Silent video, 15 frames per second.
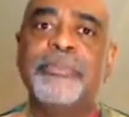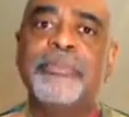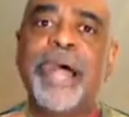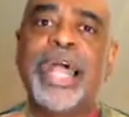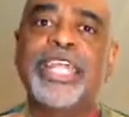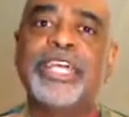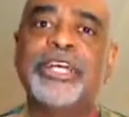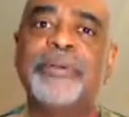
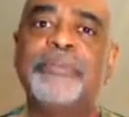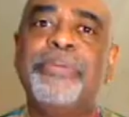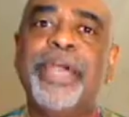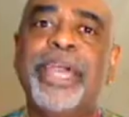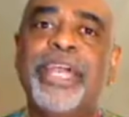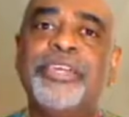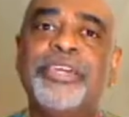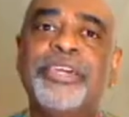Mighty
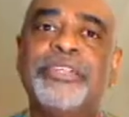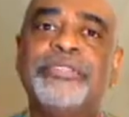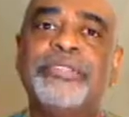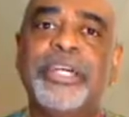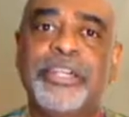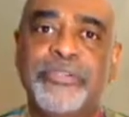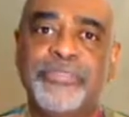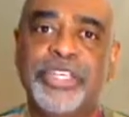
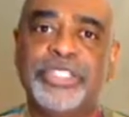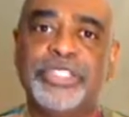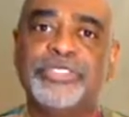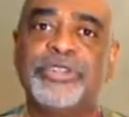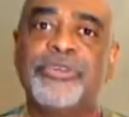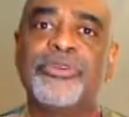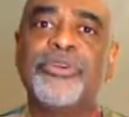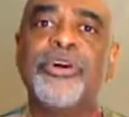companion, this
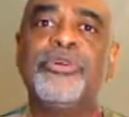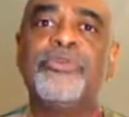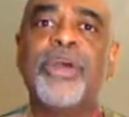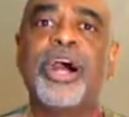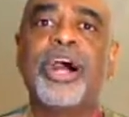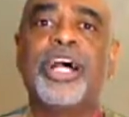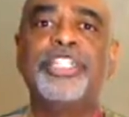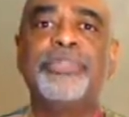is Earl
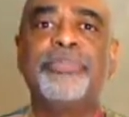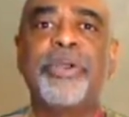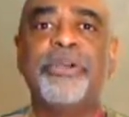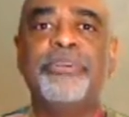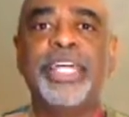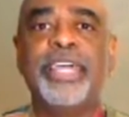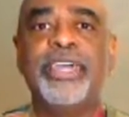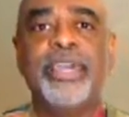Raj
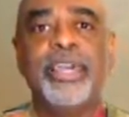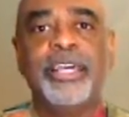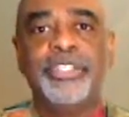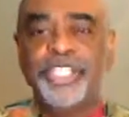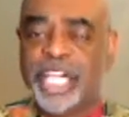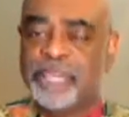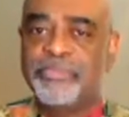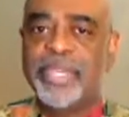Purdy.
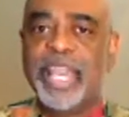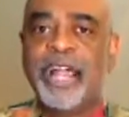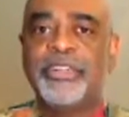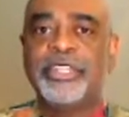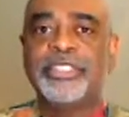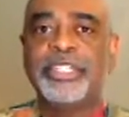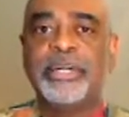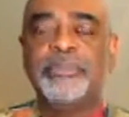Check me
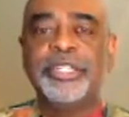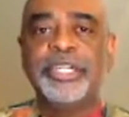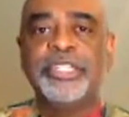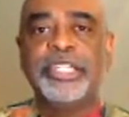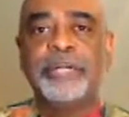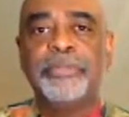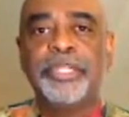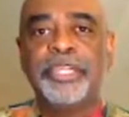out at w
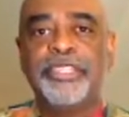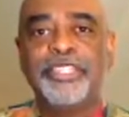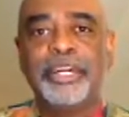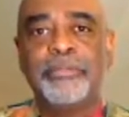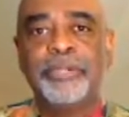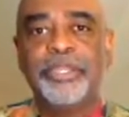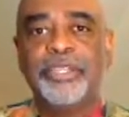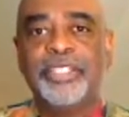w
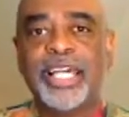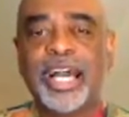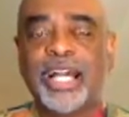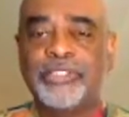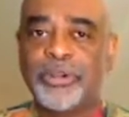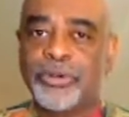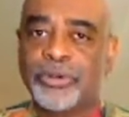w dot